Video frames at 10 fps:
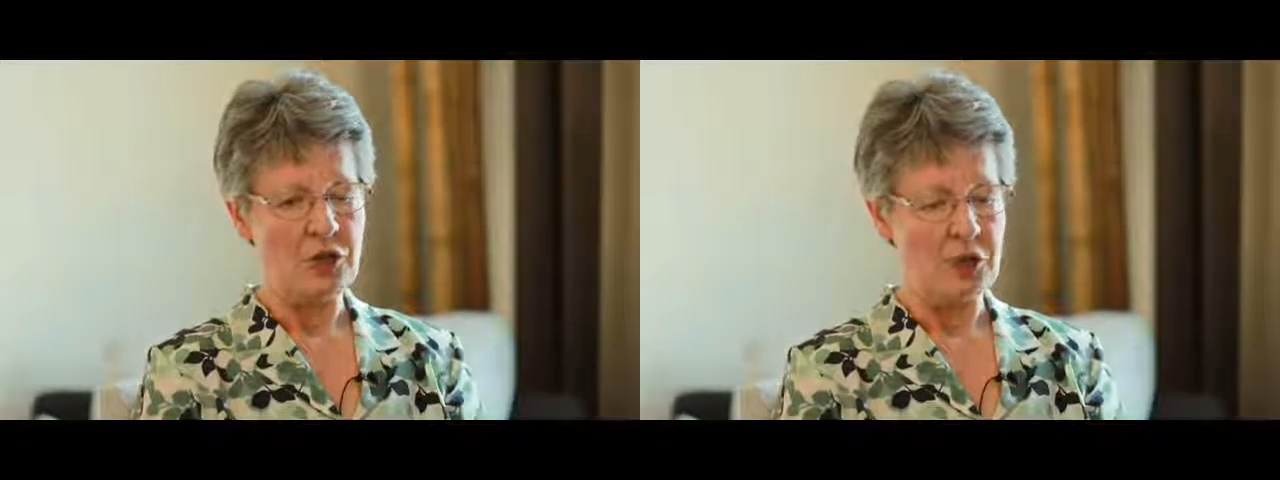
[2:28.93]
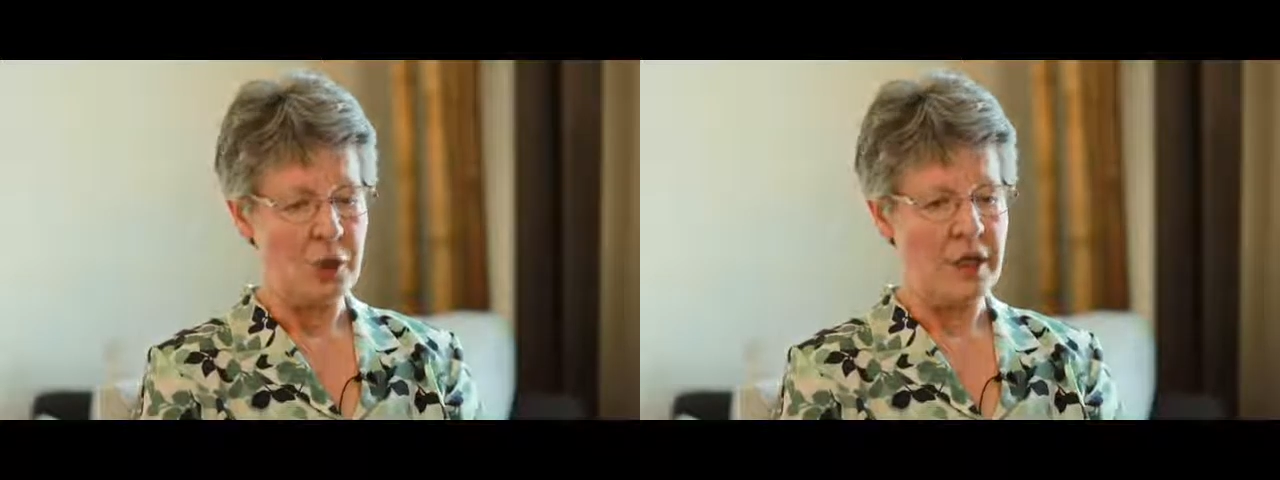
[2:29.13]

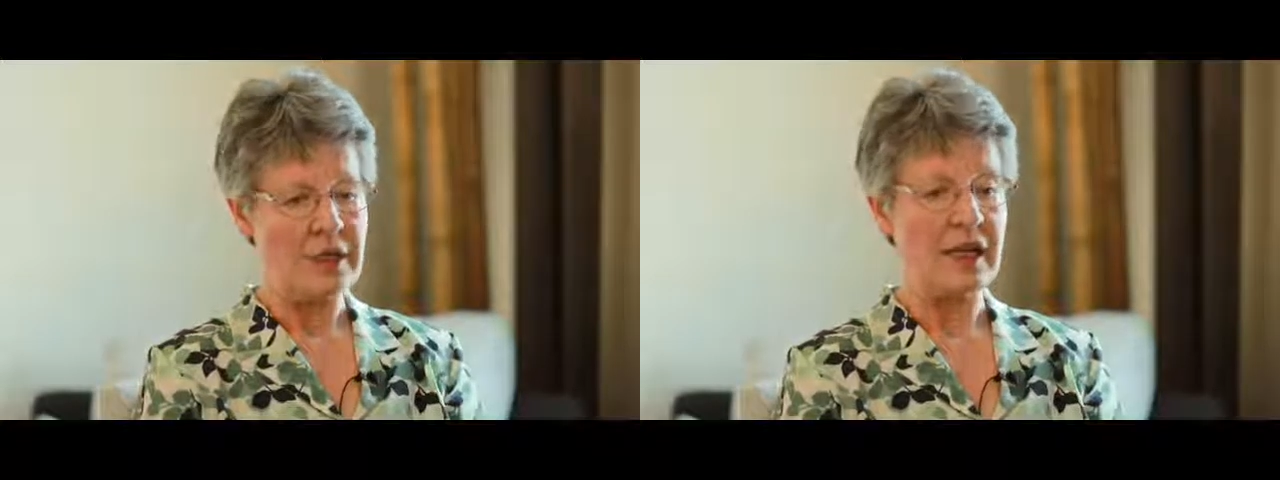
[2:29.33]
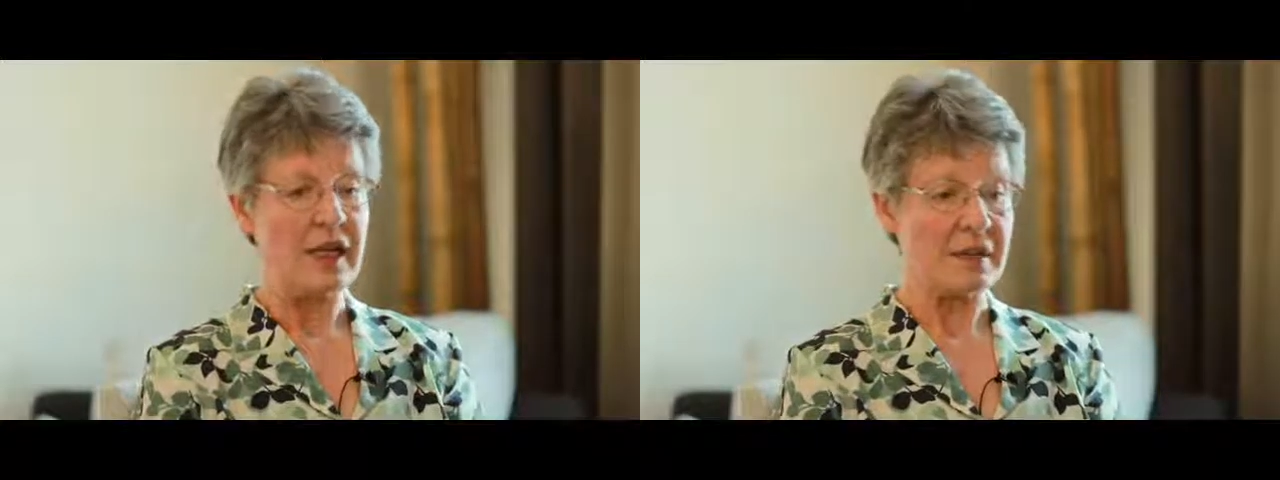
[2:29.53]
do
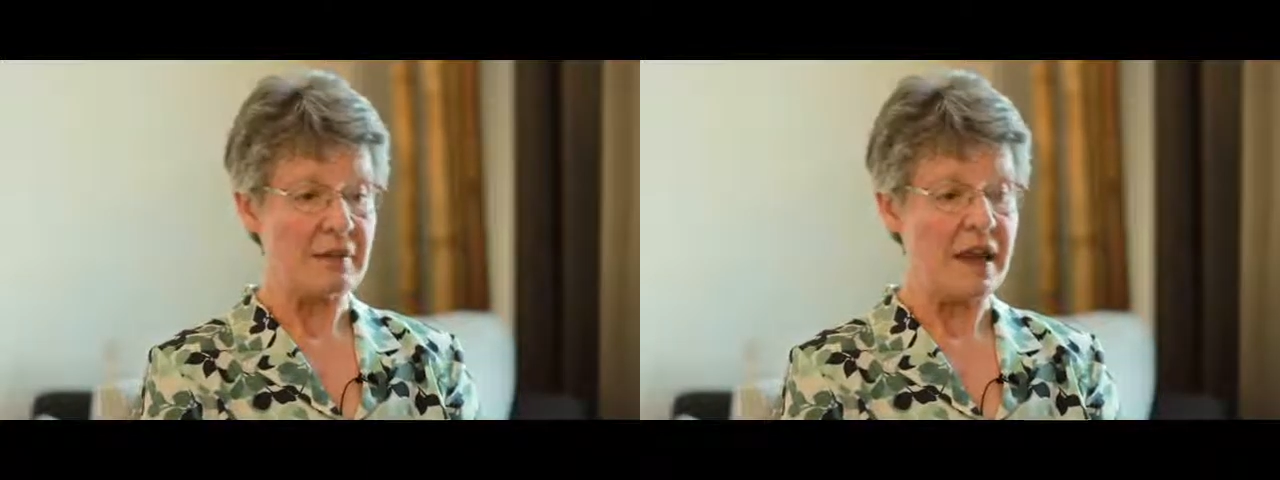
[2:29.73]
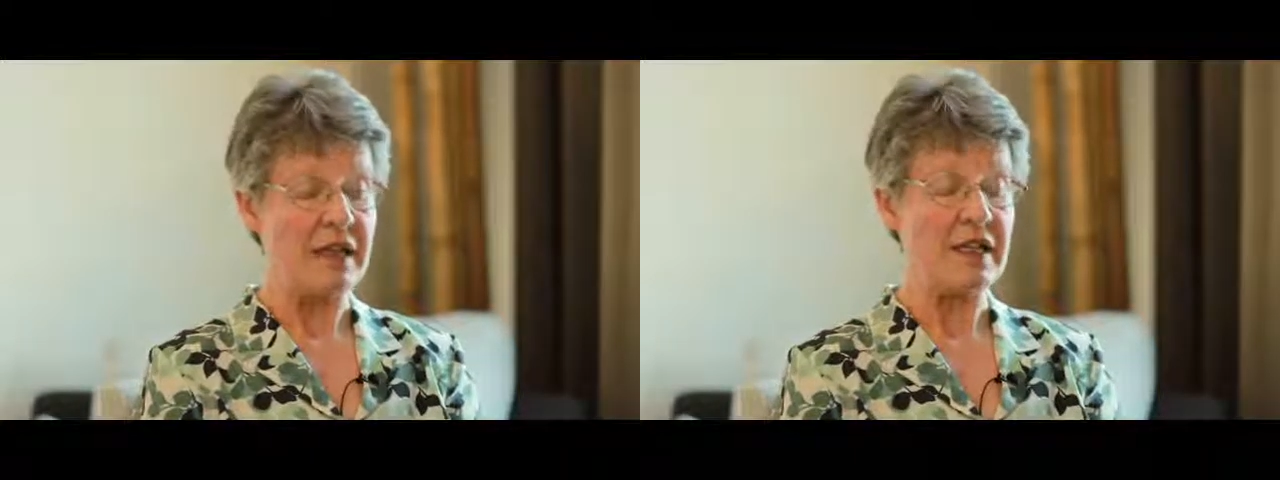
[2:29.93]
it as
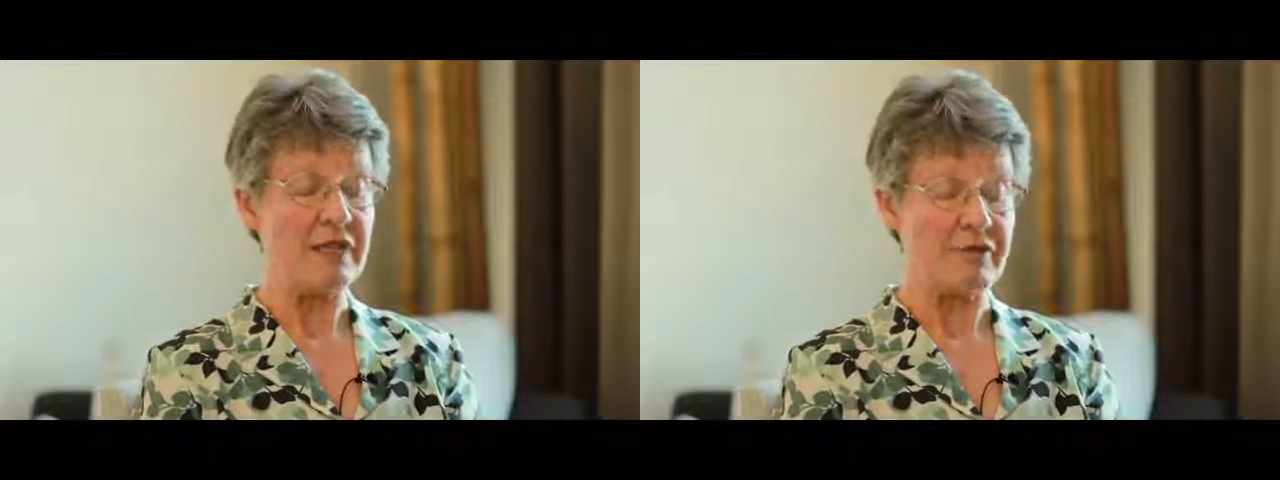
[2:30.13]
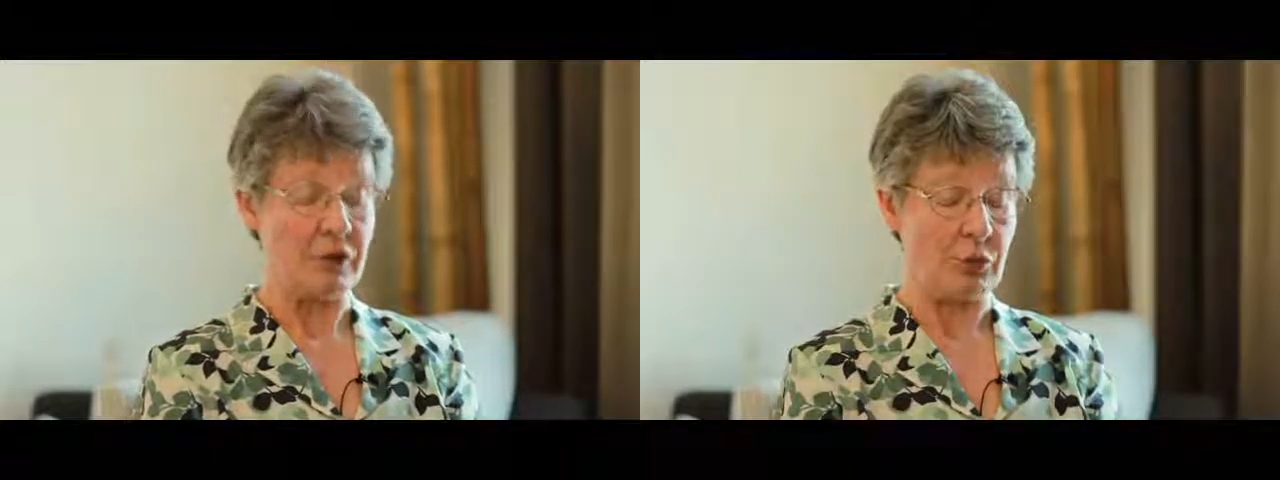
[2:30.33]
many
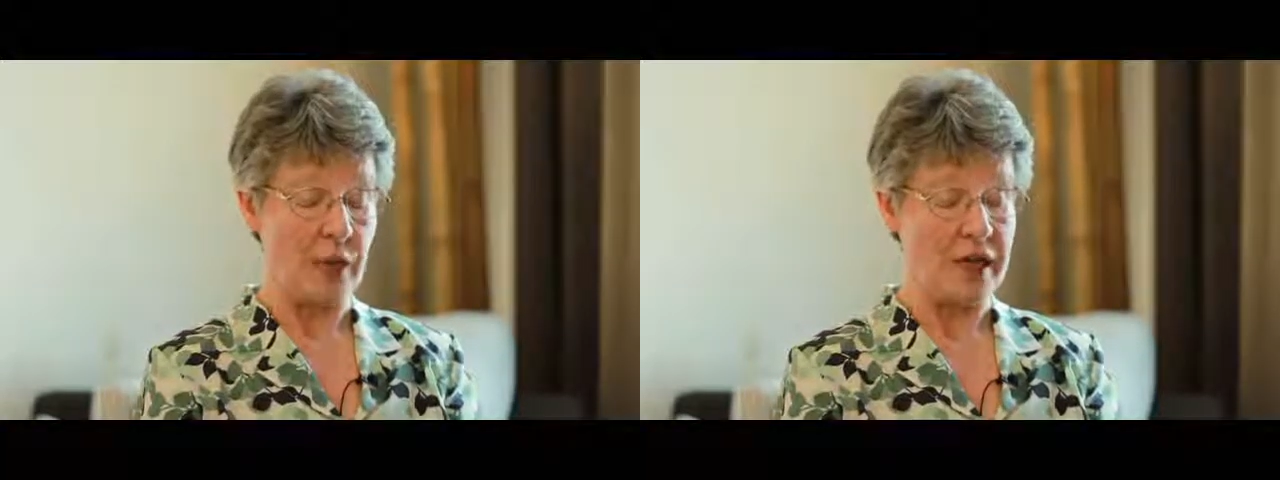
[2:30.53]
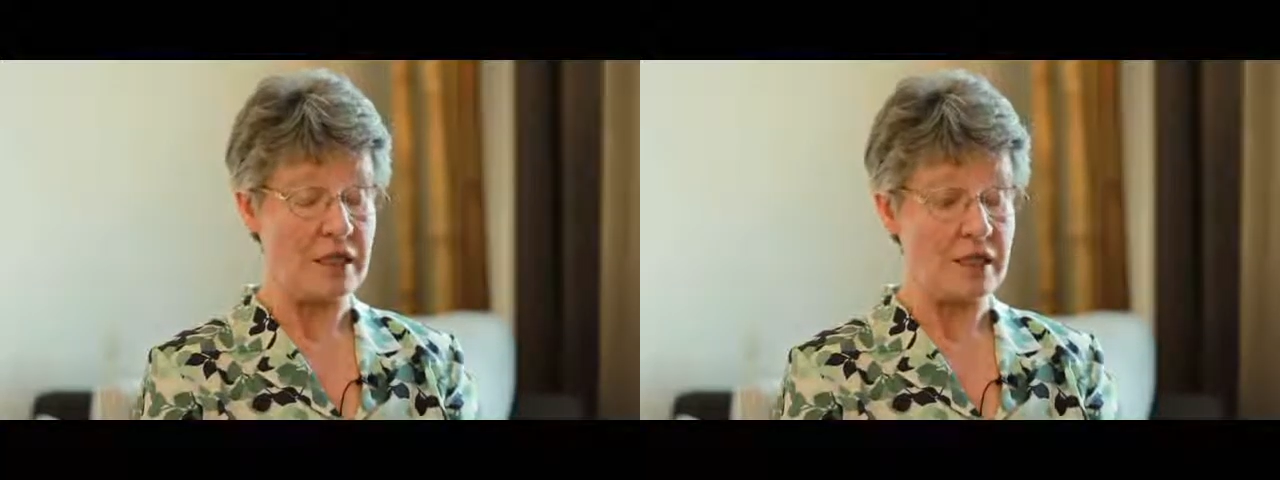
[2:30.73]
different
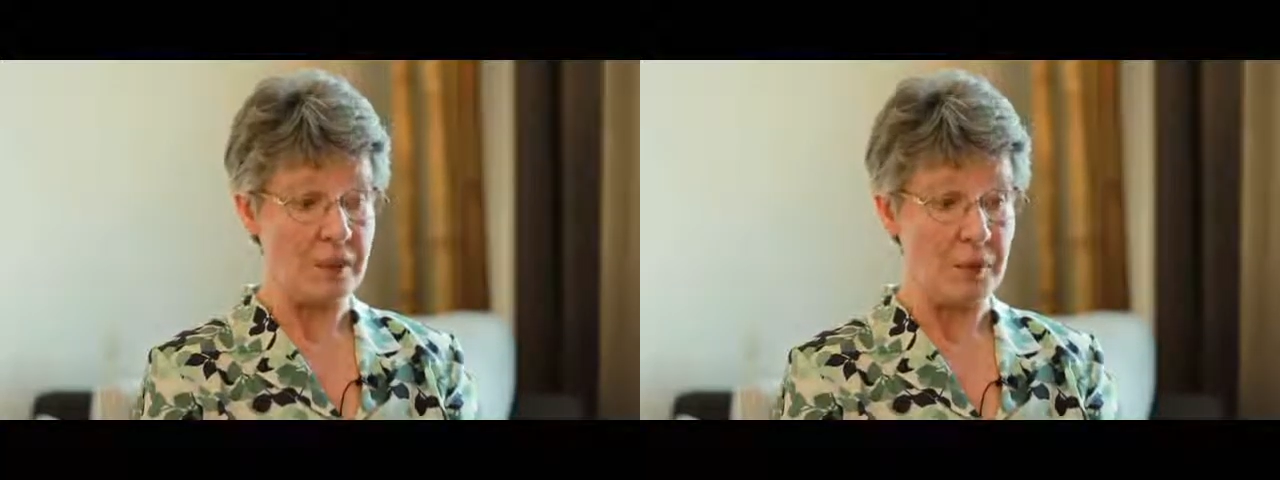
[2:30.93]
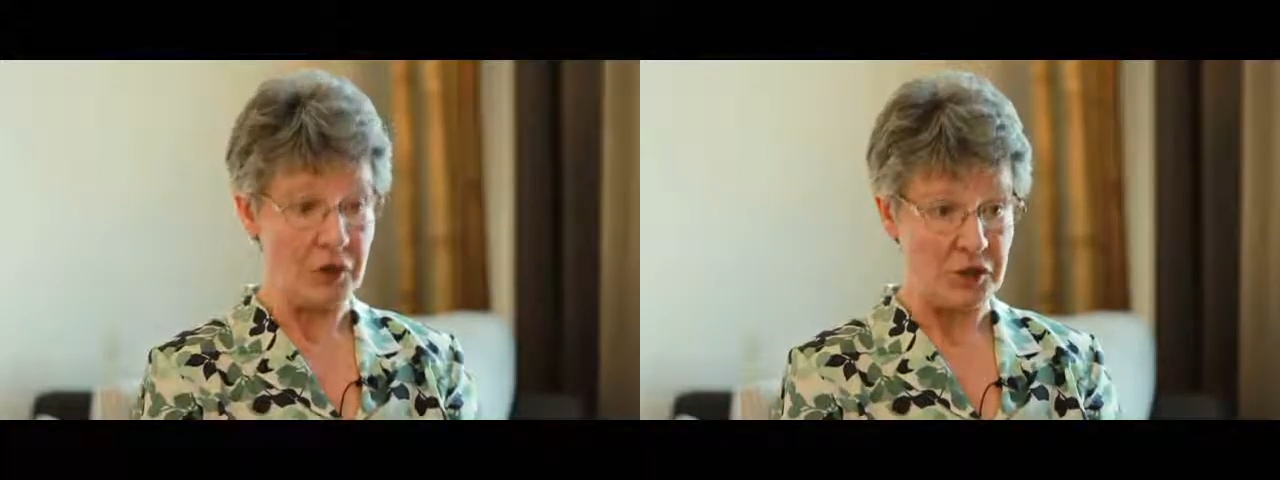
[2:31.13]
ways
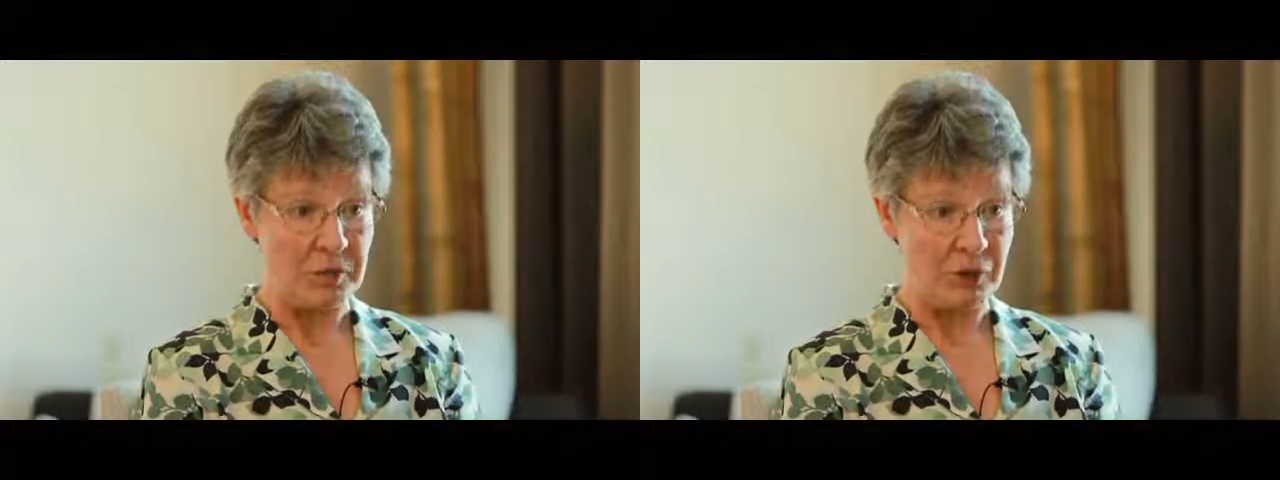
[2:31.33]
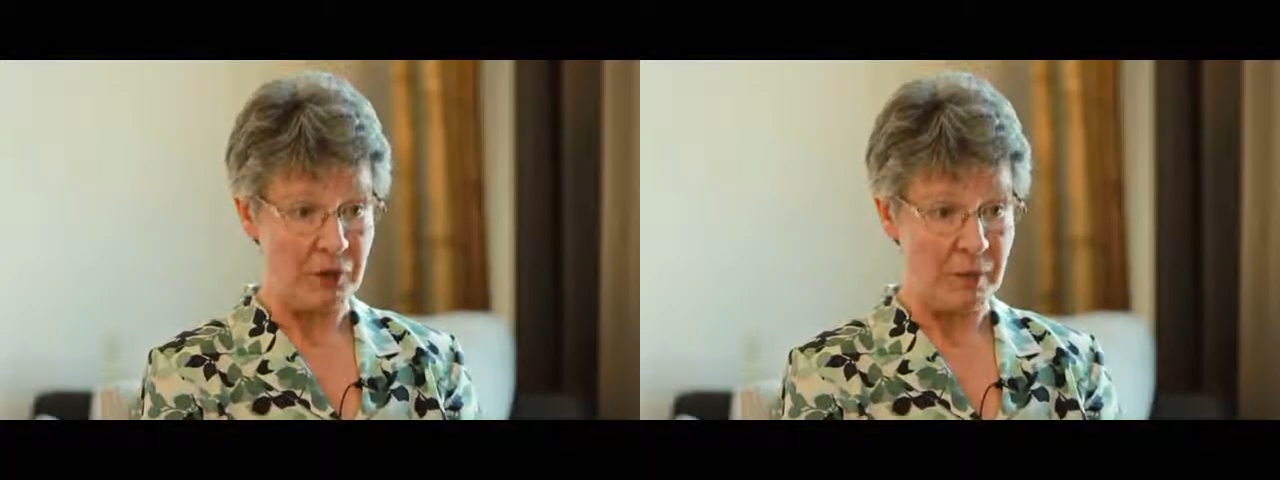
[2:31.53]
as
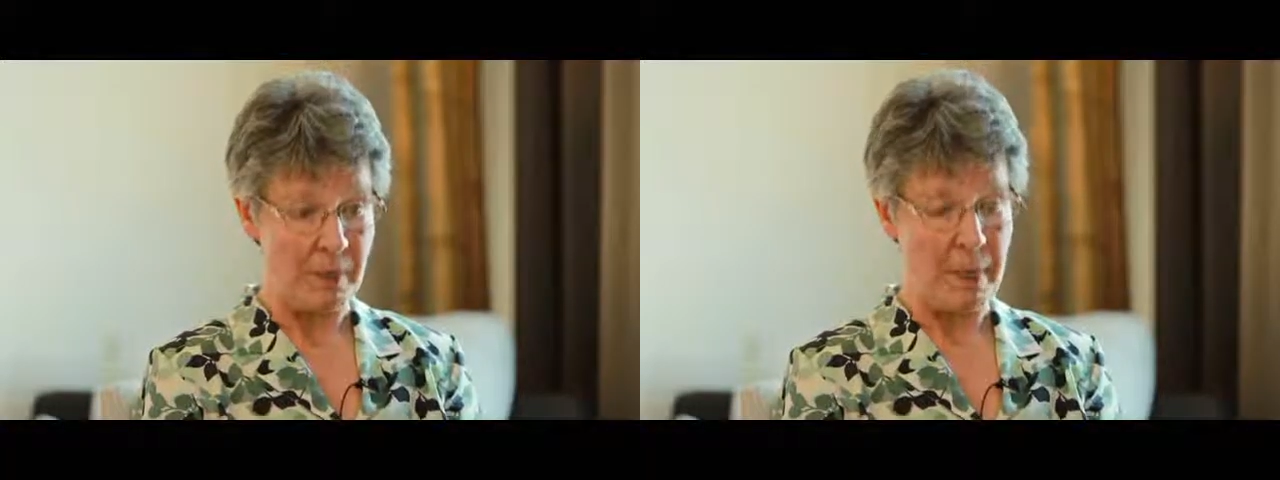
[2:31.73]
possible.